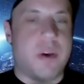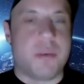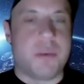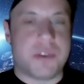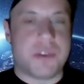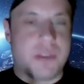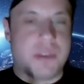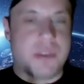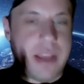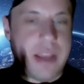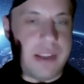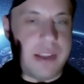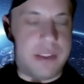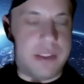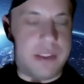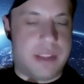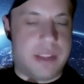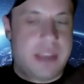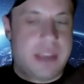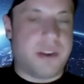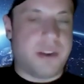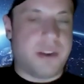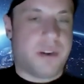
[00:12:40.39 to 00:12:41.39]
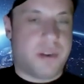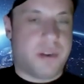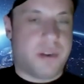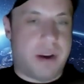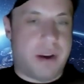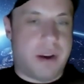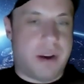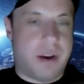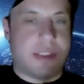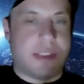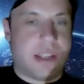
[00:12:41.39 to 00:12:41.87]
Was there like theater or
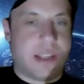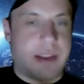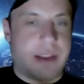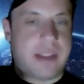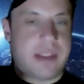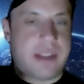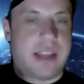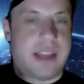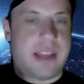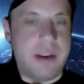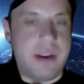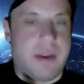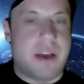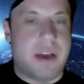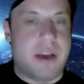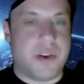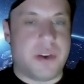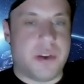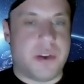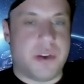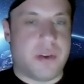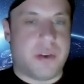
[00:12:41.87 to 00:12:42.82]
anything like that around you,